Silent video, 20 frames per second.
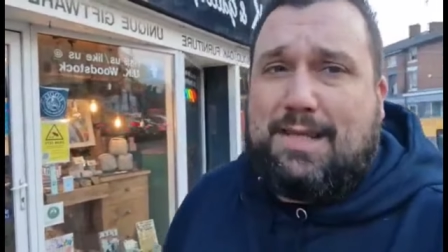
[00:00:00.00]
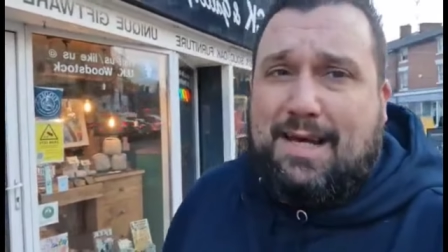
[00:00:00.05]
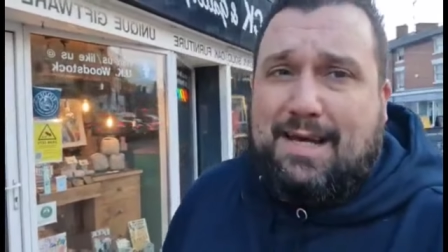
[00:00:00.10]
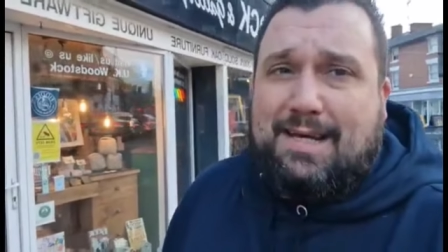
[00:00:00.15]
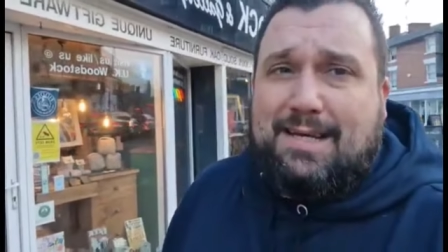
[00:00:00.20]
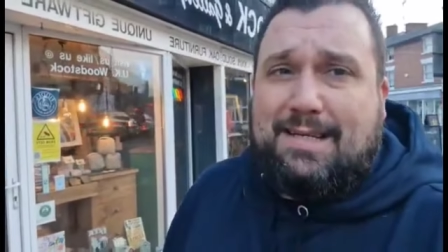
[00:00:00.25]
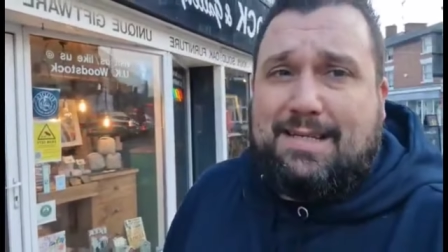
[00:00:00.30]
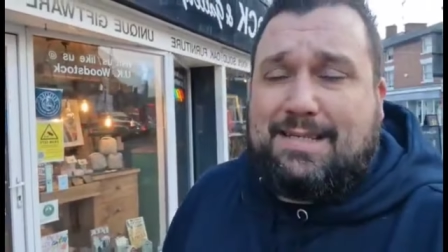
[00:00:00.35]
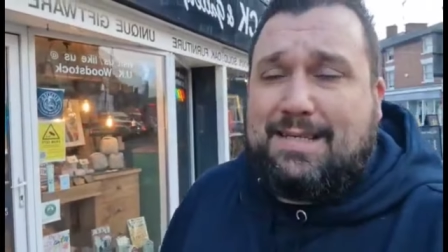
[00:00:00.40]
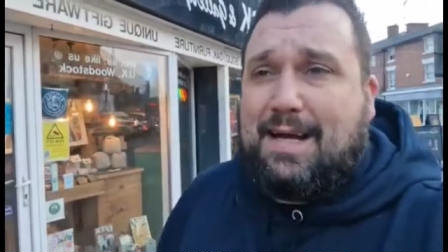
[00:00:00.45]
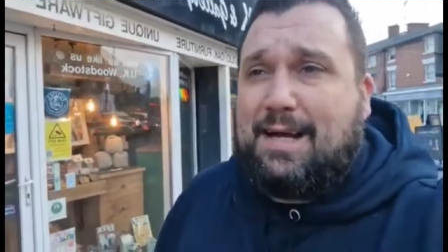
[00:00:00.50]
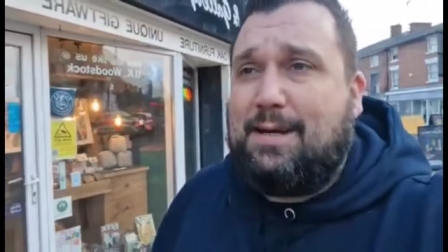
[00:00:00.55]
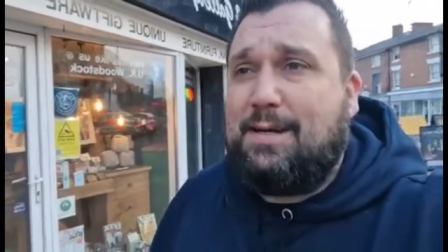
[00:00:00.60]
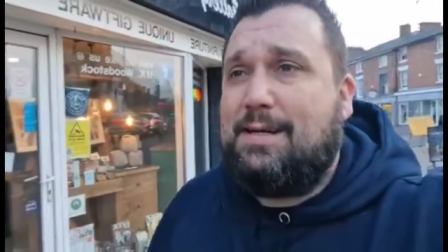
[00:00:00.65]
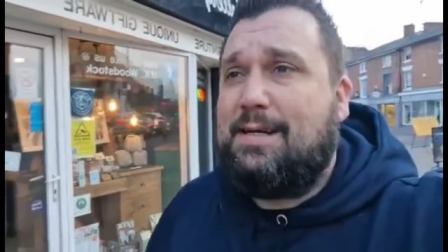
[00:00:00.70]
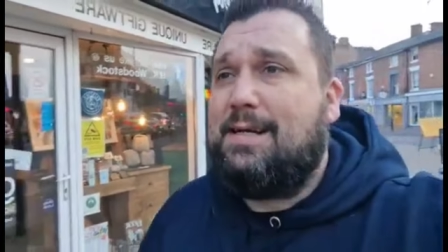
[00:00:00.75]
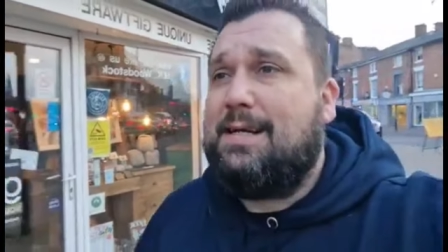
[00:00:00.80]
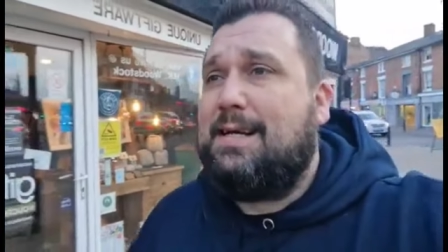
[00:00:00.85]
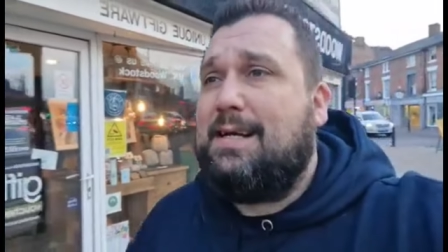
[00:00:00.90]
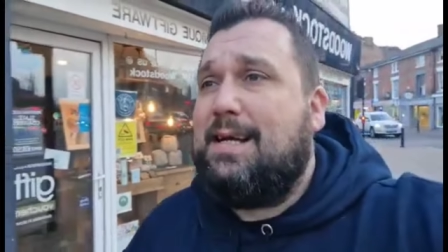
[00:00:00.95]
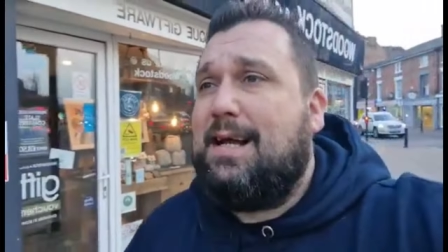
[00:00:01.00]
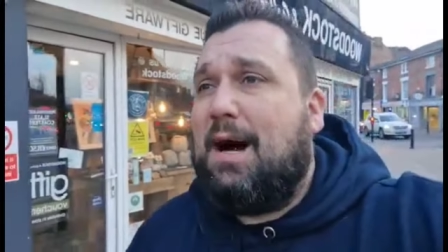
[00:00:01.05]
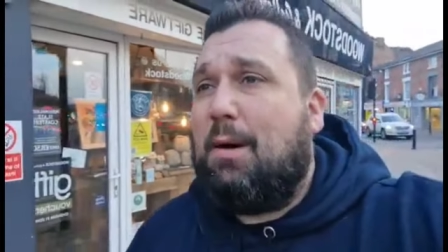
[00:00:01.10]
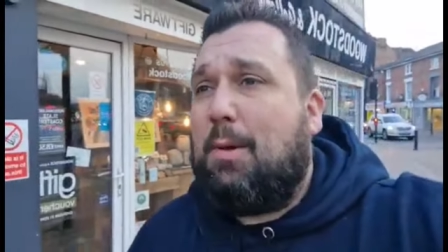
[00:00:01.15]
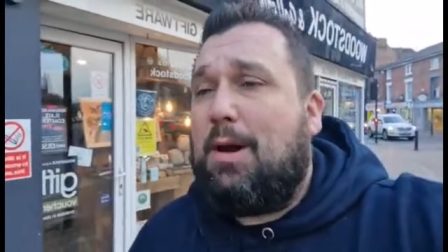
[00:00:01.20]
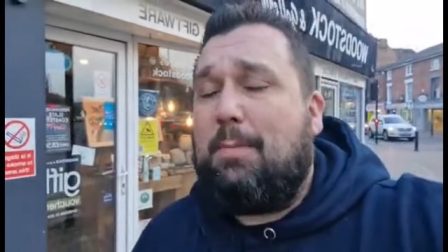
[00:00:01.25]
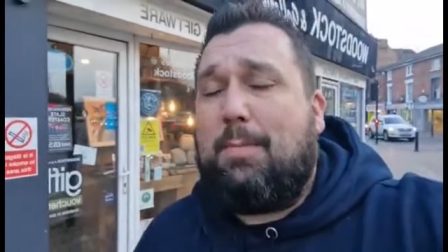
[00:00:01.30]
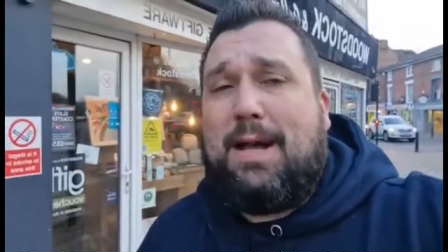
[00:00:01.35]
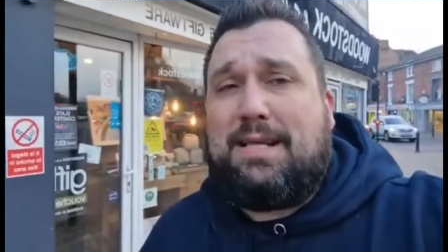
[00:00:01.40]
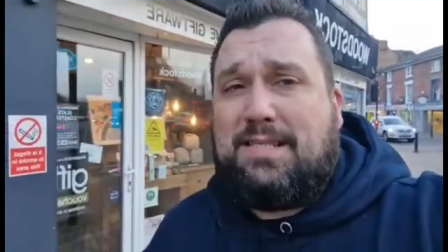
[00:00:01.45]
there. So I
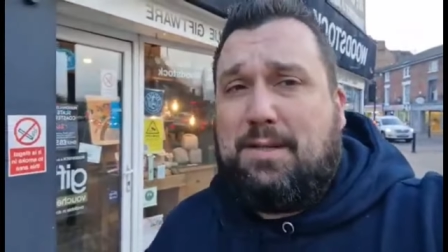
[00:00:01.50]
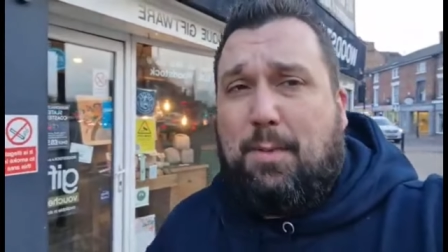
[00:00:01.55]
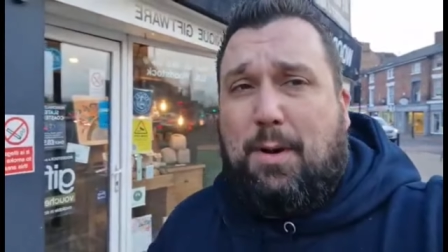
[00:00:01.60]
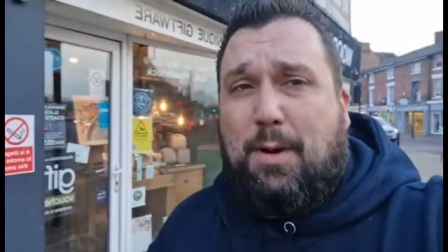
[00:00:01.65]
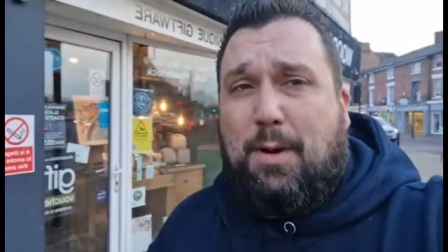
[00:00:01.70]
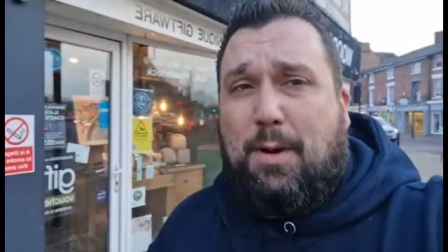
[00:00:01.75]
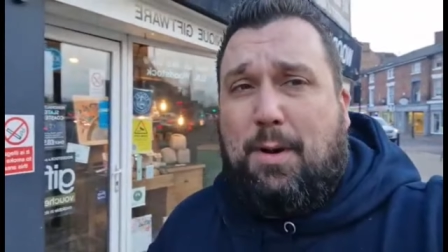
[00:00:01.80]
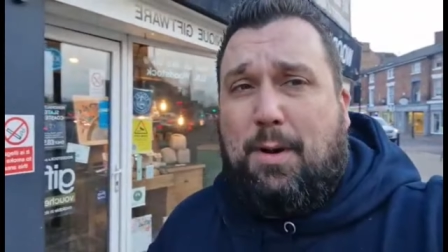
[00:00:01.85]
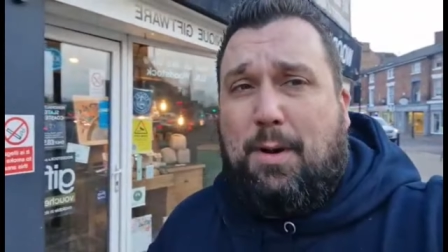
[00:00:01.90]
wanted back to the bottom of